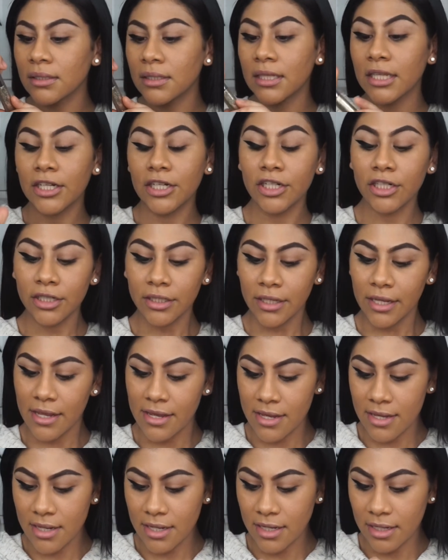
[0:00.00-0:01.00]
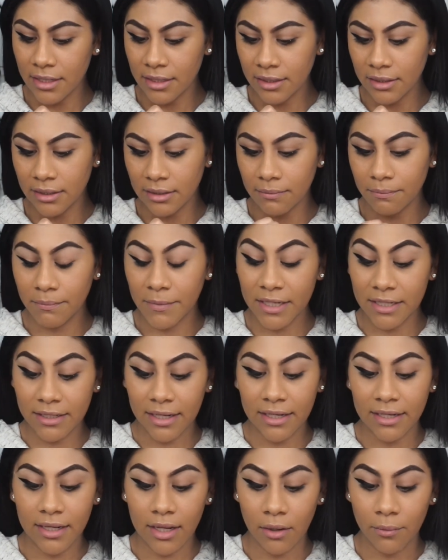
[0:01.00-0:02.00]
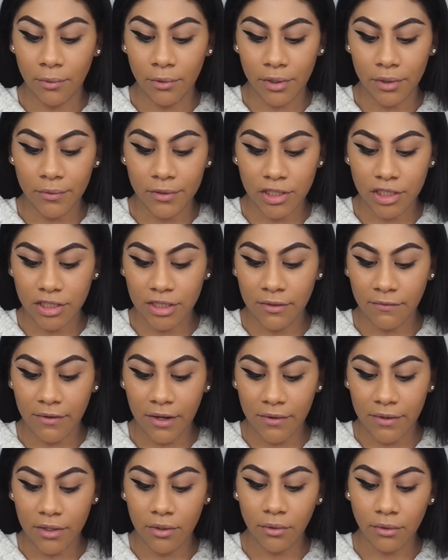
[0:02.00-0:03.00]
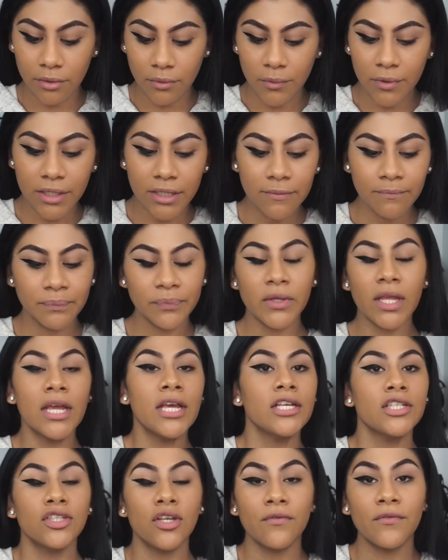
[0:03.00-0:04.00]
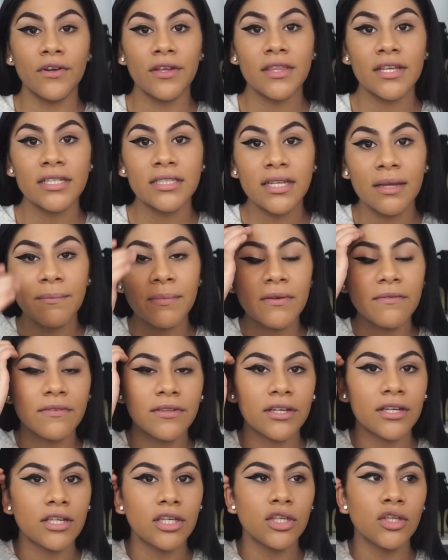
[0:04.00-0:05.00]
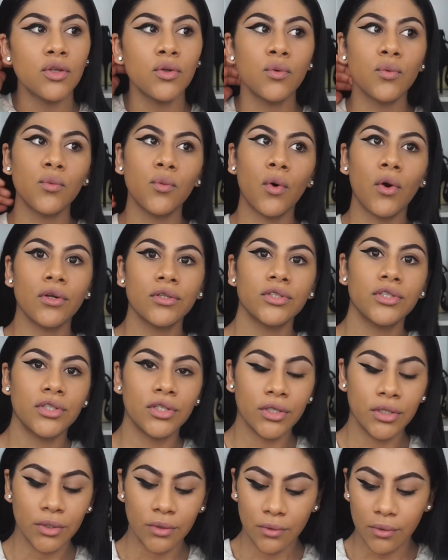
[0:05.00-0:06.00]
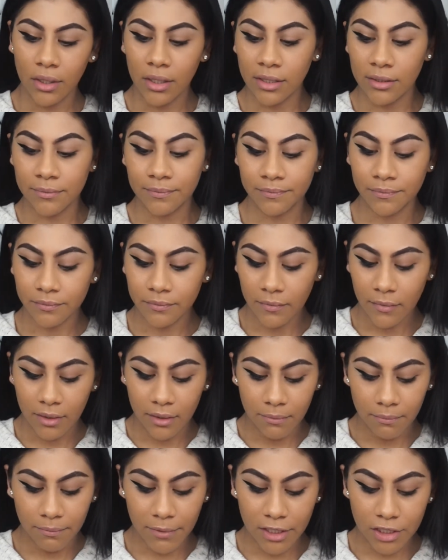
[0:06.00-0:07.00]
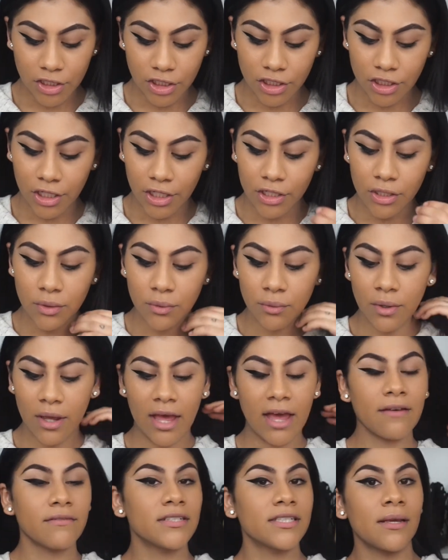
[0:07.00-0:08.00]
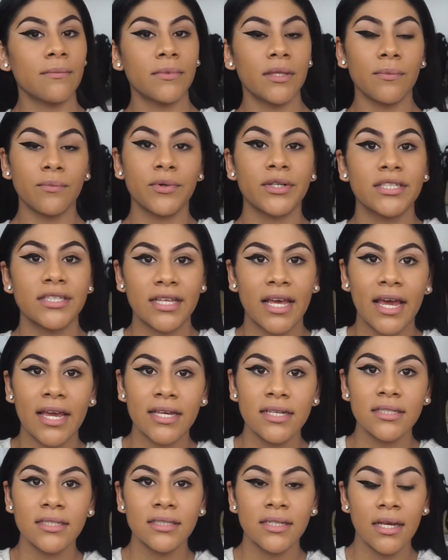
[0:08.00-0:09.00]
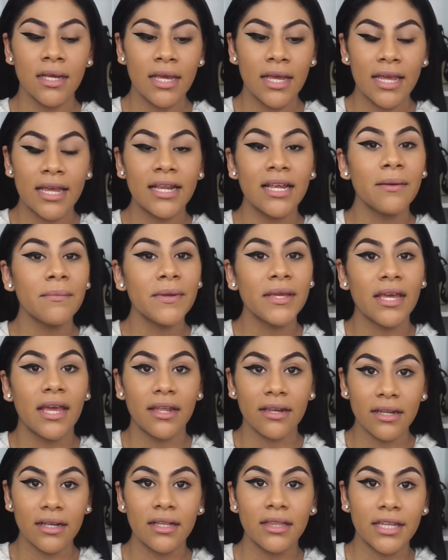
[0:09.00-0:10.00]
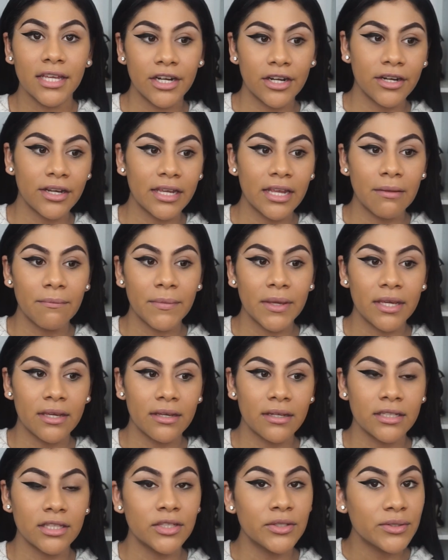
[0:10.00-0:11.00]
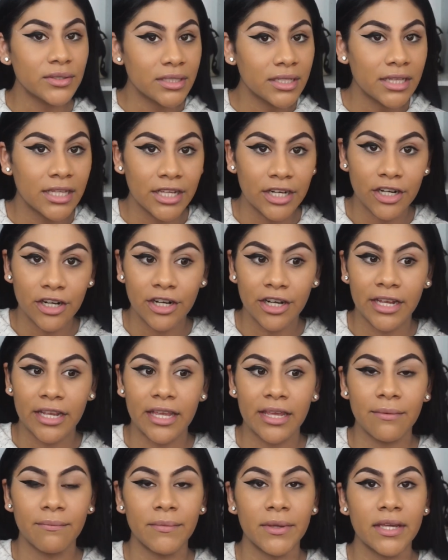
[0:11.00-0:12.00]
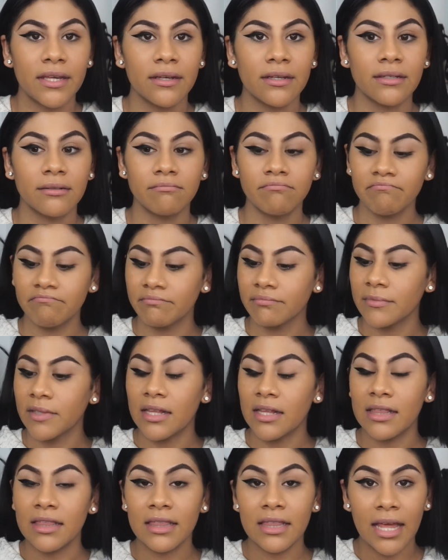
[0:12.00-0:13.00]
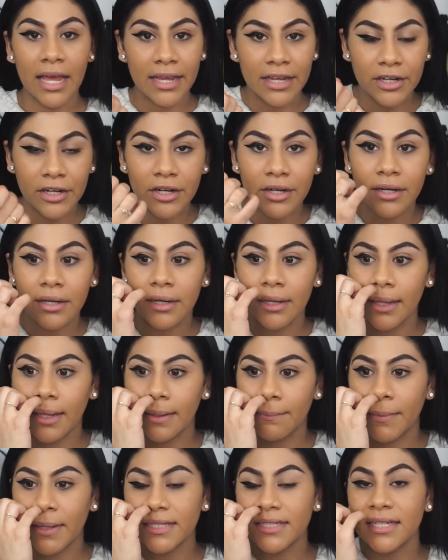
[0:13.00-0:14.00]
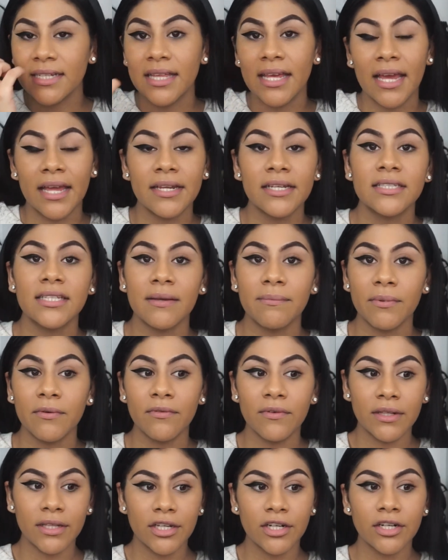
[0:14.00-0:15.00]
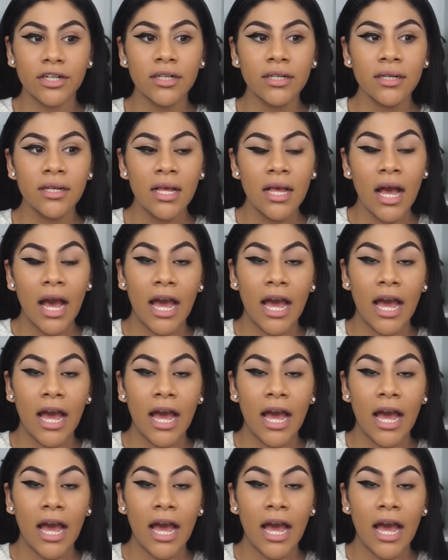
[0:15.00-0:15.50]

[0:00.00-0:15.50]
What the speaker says: Glitter and Midnight Cowboy, which is a very gold one. So for this type of look, you want to make sure you have something precise. It can be any glitter, it can be a loose glitter, it can be a liner, basically any type of glitter.